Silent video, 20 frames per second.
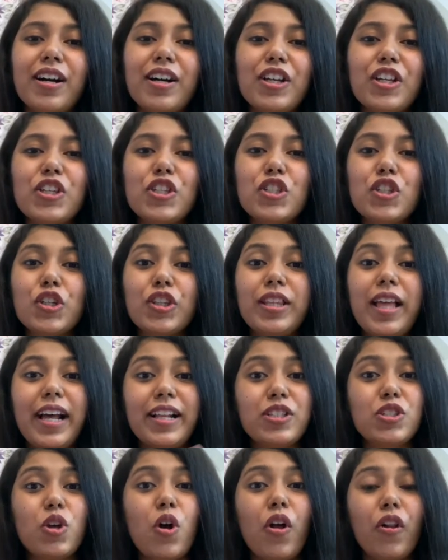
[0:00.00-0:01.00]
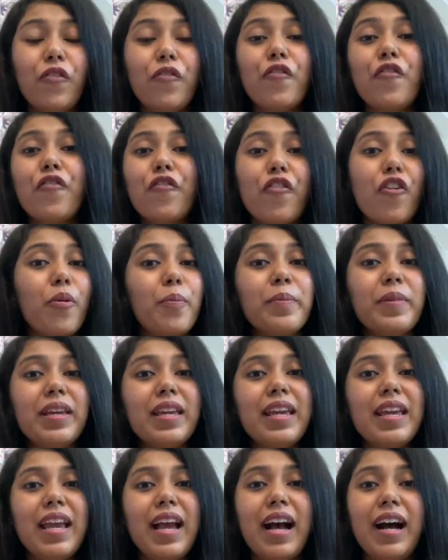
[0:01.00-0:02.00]
So that's all from
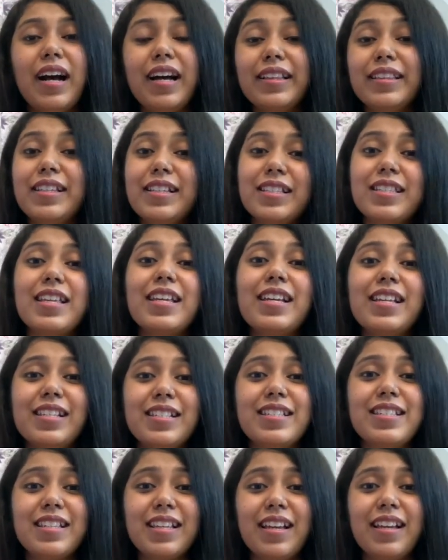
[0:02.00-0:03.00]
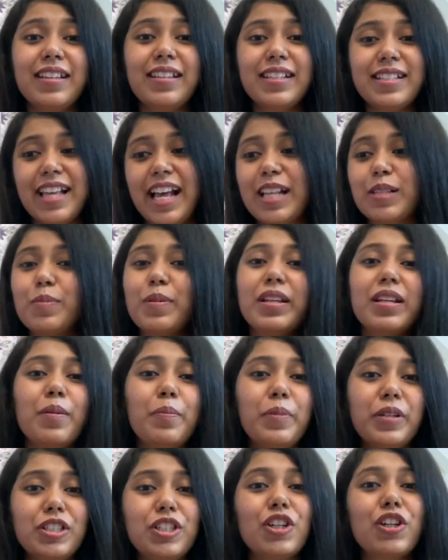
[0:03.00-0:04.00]
me. This has been a
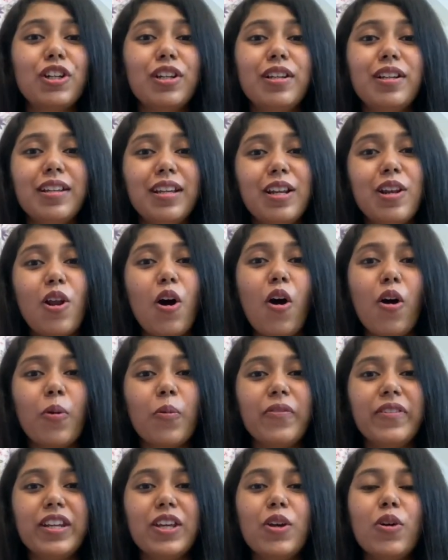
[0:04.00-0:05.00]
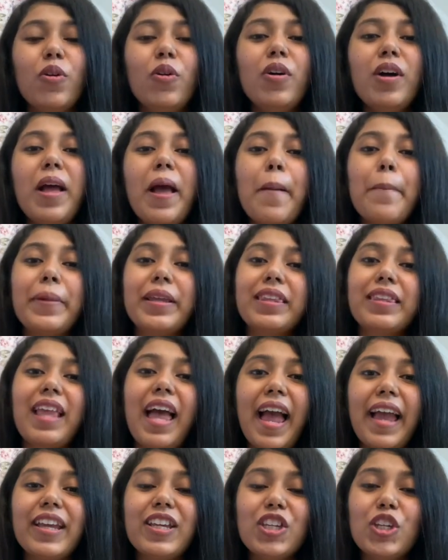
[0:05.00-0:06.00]
particularly long video, but
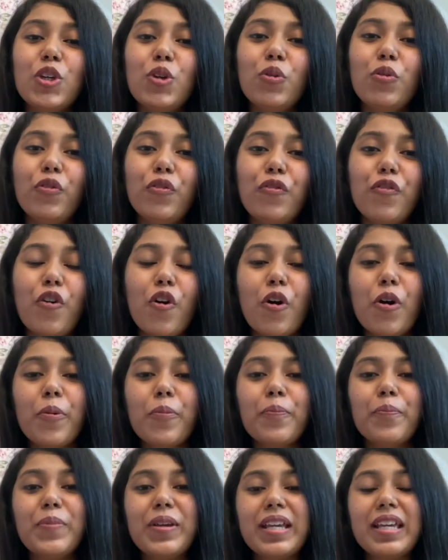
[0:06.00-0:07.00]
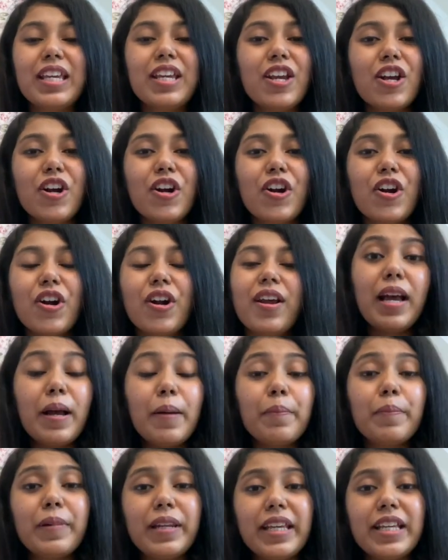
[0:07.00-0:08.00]
thank you for being here.
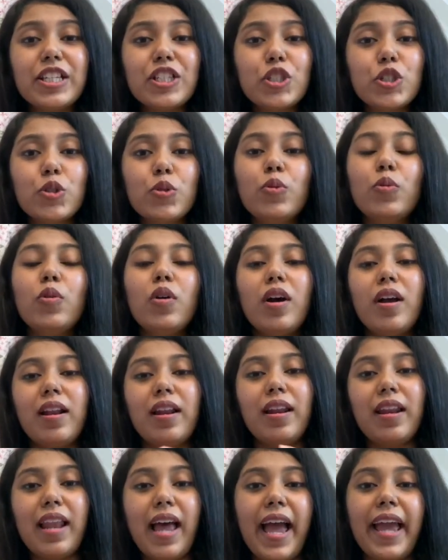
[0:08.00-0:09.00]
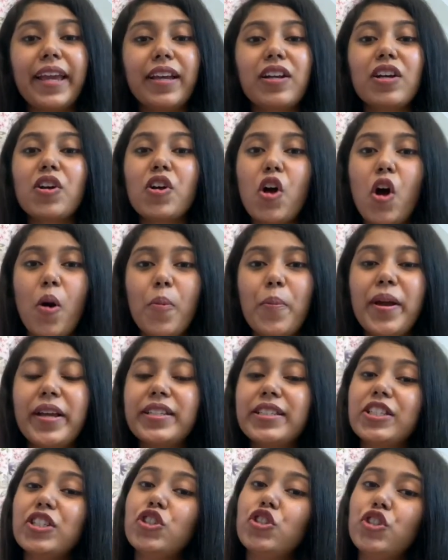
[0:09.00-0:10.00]
Please do like,
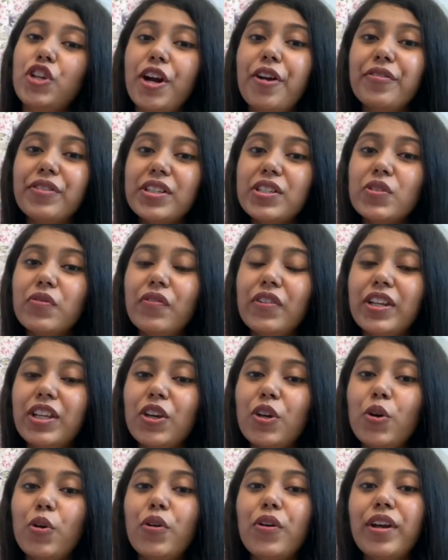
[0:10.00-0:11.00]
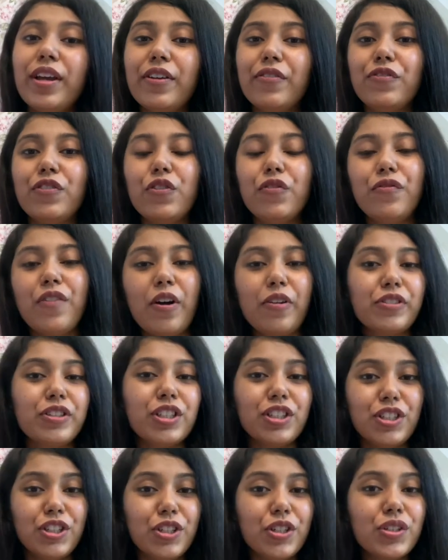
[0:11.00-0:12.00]
comment, and share this video if you found
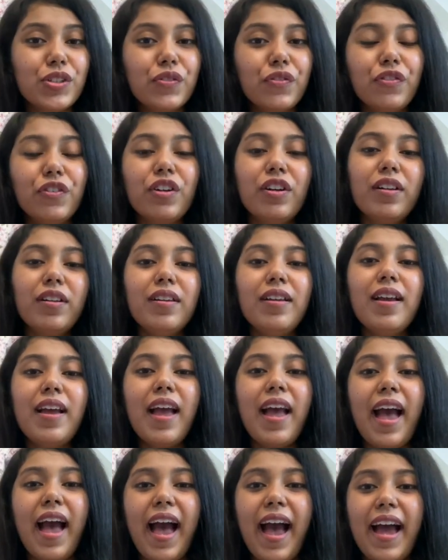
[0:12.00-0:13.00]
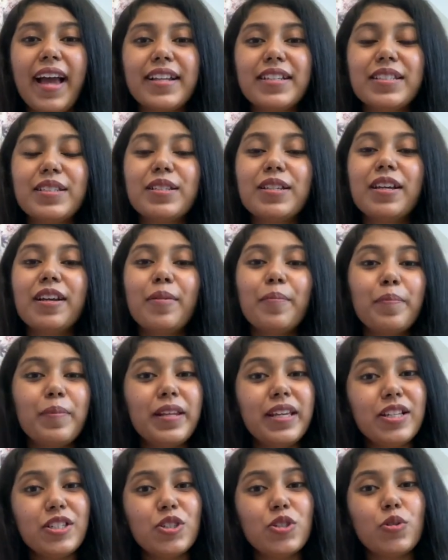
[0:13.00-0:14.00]
it useful. And
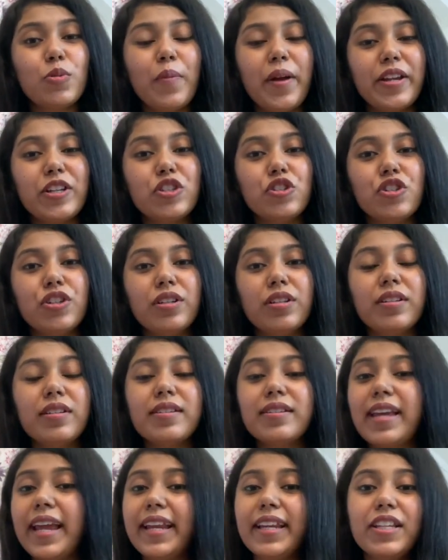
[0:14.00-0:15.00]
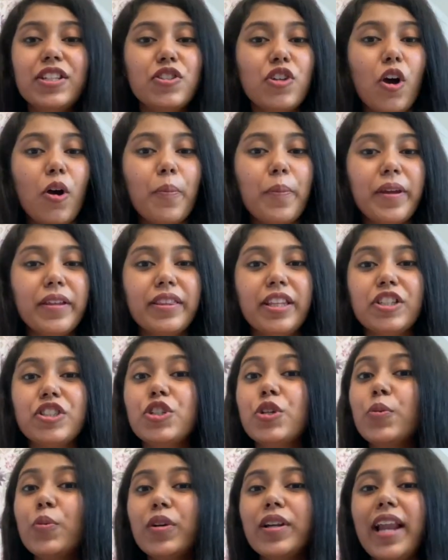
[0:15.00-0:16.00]
please do mention any topic that
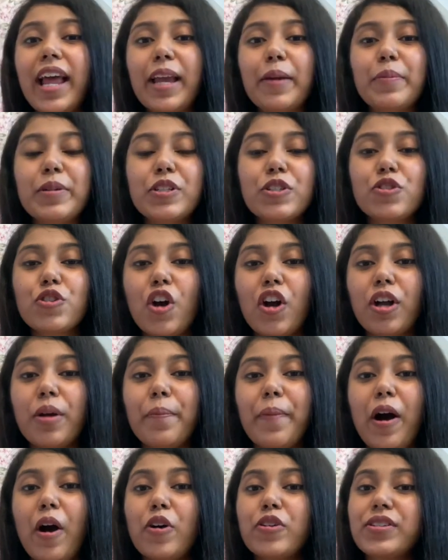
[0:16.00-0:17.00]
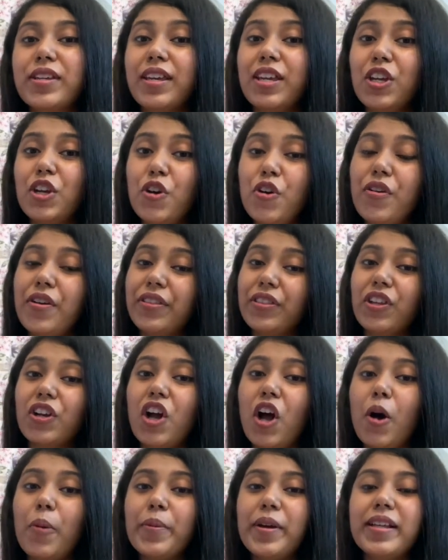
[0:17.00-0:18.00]
you would like me to talk about here in the
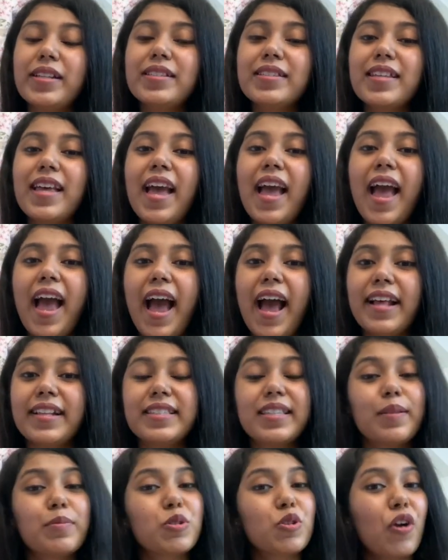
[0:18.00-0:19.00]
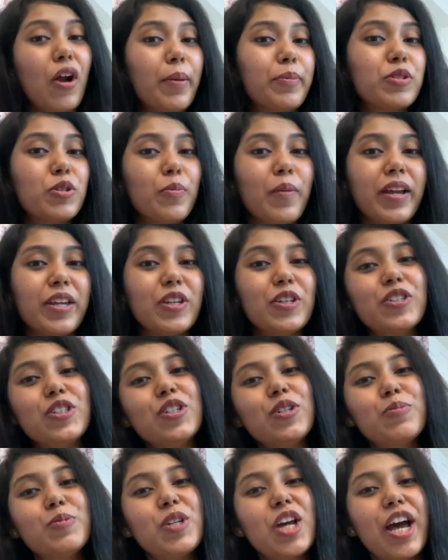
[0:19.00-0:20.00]
comments, and subscribe to my
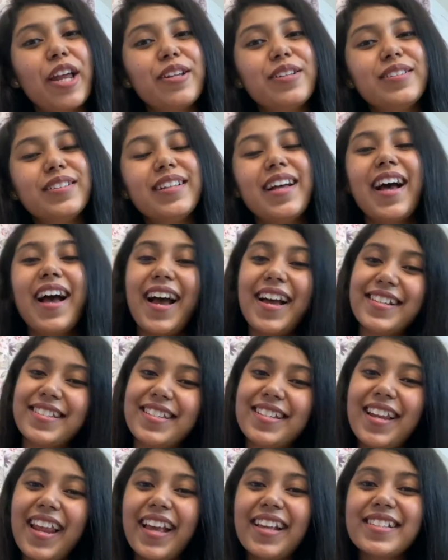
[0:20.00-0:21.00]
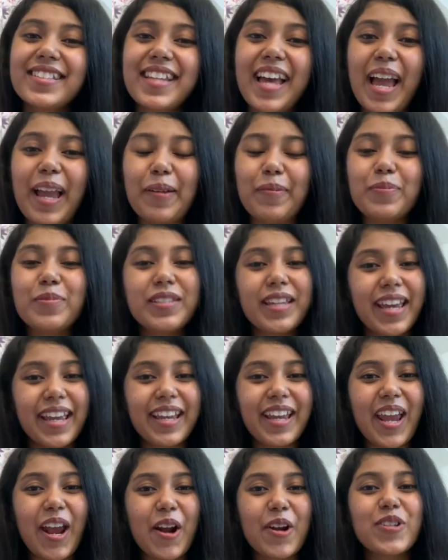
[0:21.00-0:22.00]
YouTube channel. Until next time, take
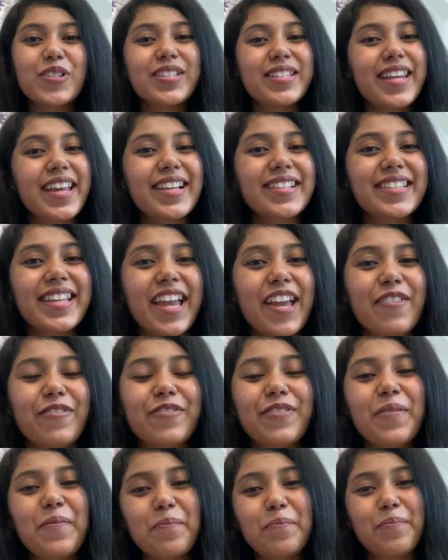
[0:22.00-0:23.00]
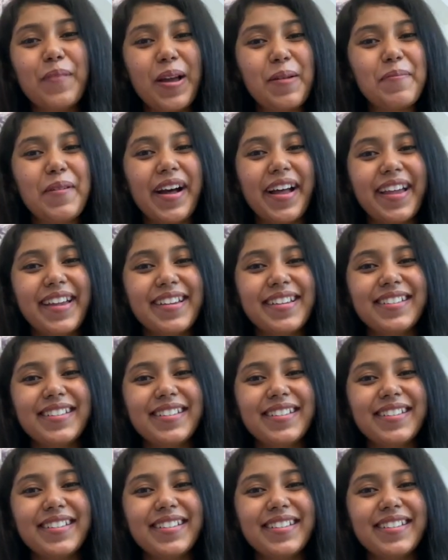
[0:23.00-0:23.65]
care, stay safe. Bye bye.